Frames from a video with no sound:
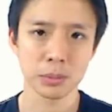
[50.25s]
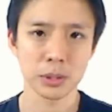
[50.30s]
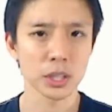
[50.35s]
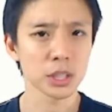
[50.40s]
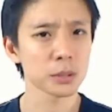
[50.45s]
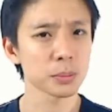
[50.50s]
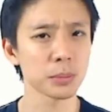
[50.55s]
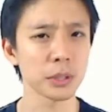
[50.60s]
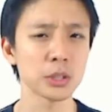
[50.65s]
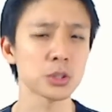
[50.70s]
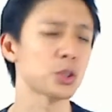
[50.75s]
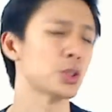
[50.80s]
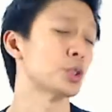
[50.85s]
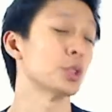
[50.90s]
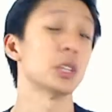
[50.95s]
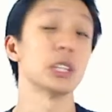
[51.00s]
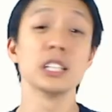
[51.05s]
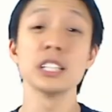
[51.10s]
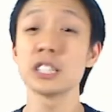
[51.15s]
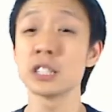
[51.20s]
prospects, you
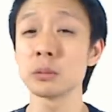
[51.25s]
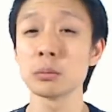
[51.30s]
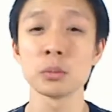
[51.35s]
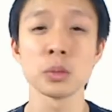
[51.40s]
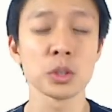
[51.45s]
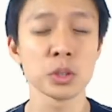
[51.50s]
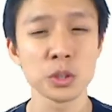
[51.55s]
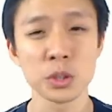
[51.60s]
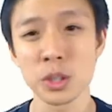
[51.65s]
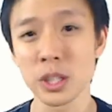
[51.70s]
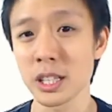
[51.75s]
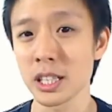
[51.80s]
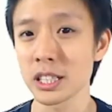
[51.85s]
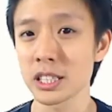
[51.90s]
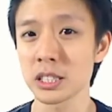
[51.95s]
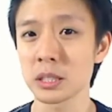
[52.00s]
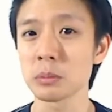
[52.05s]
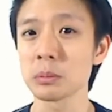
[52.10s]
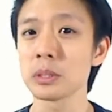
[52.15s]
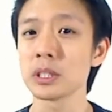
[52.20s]
should listen more to your
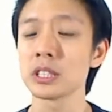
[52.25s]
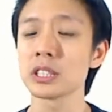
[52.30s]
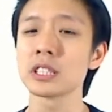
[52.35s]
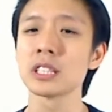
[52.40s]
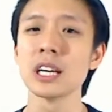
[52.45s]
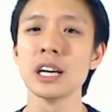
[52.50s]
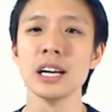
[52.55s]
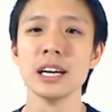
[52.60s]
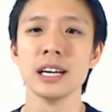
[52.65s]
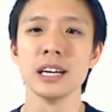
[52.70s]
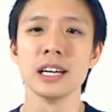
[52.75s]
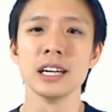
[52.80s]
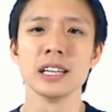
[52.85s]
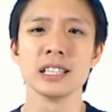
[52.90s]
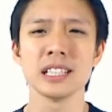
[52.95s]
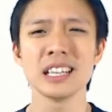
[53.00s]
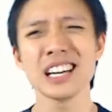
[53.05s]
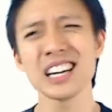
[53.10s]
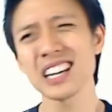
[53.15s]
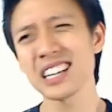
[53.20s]
customers.
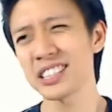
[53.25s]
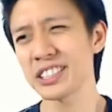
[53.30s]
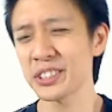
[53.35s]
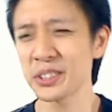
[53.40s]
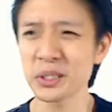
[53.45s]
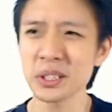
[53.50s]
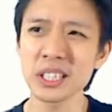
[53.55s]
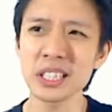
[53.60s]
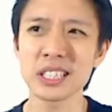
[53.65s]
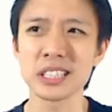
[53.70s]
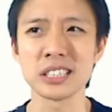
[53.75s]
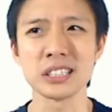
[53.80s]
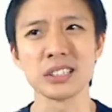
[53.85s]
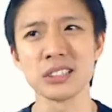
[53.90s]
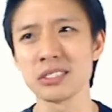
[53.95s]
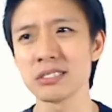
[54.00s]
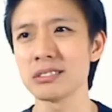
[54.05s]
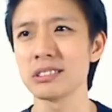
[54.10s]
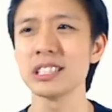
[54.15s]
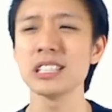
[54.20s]
Yeah, sure, you
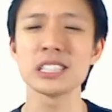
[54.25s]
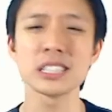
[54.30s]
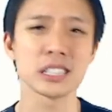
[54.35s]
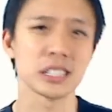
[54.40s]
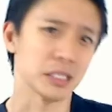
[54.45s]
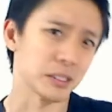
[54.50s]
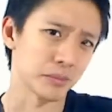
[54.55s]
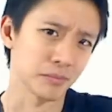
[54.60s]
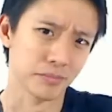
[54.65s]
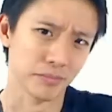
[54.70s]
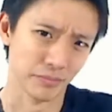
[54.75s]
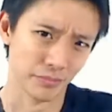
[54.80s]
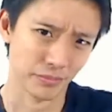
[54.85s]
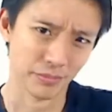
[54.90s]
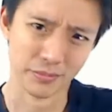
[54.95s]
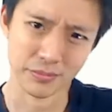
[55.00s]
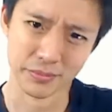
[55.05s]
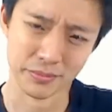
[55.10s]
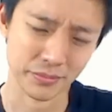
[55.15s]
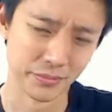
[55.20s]
know, listen.
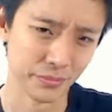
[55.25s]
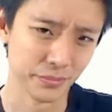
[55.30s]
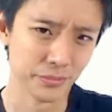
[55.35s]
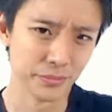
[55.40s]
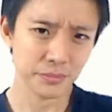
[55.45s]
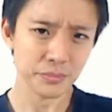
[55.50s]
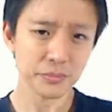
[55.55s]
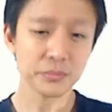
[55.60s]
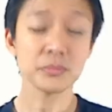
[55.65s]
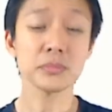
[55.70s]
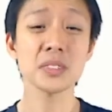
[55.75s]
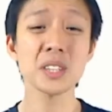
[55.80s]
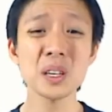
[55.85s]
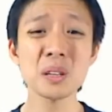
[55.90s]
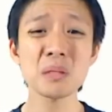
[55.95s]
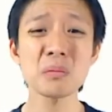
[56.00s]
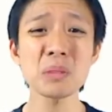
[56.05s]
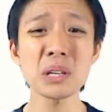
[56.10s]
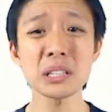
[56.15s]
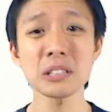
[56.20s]

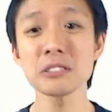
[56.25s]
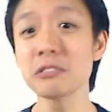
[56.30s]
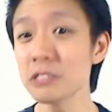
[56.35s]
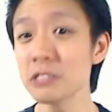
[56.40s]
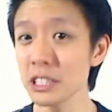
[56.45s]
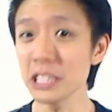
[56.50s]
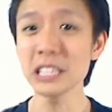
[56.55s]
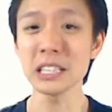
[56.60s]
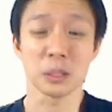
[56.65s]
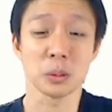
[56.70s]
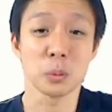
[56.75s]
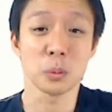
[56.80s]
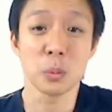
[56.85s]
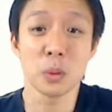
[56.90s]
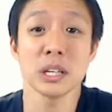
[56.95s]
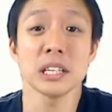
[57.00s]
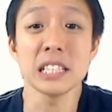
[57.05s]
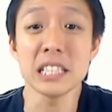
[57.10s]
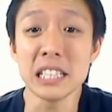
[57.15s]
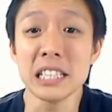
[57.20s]
But really,
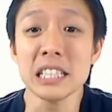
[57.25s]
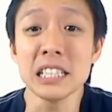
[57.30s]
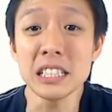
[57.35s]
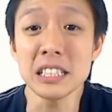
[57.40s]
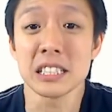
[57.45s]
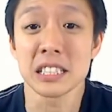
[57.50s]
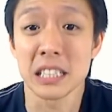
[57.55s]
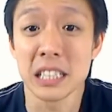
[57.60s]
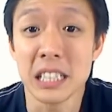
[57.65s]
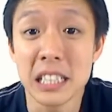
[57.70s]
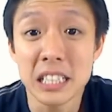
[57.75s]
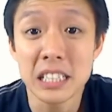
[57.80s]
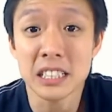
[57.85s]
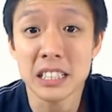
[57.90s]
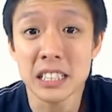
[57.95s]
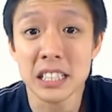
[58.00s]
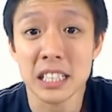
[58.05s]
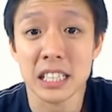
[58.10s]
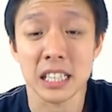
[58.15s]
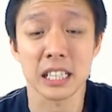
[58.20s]
what is
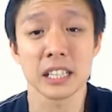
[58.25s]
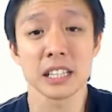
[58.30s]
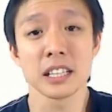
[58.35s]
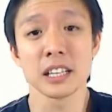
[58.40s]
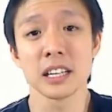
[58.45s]
listening?